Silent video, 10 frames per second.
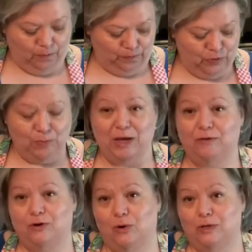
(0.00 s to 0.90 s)
You may have
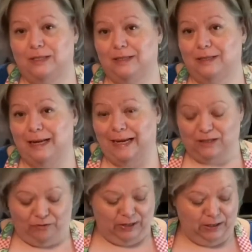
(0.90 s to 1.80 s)
noticed in the last
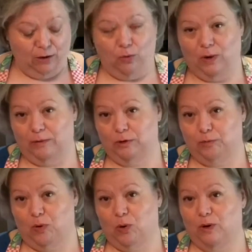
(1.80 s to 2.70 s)
video when I was
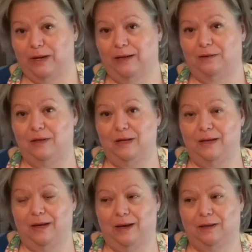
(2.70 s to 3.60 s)
pouring
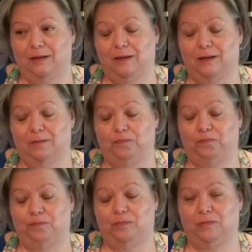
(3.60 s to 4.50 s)
the
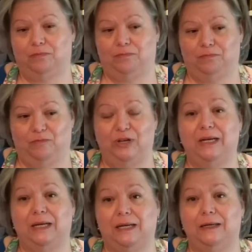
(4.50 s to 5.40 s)

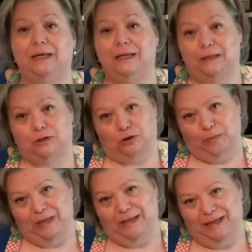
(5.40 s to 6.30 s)
vanilla, it took
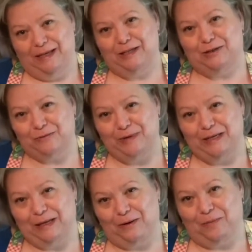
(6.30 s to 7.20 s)
me a
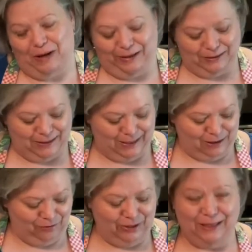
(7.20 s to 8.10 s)
little while to get
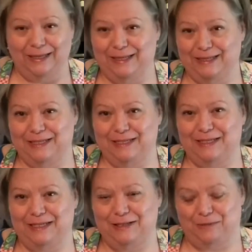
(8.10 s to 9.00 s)
the vanilla into the
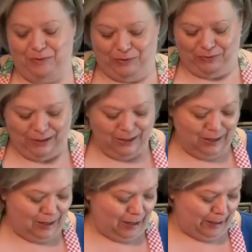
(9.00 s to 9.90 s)
teaspoon,
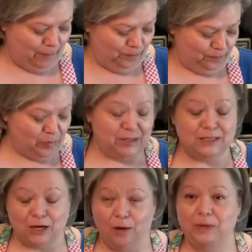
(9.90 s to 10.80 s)
but
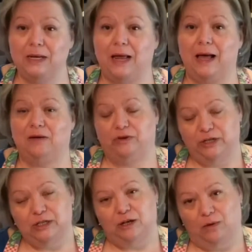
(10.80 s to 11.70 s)
it's coming along very
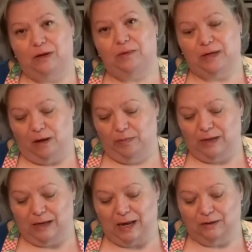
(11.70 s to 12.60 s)
slowly, but coming
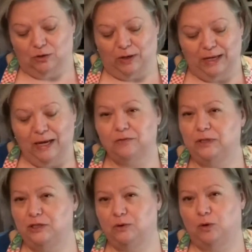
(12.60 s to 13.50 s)
along. So I can't
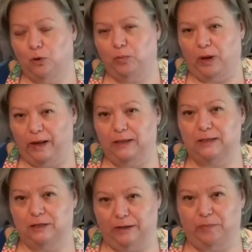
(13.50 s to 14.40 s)
really do a whole pile of
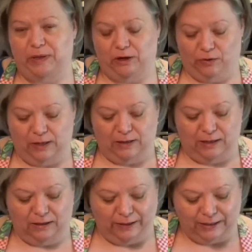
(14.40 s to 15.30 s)
typing or
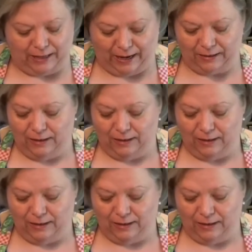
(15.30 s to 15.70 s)
anything like that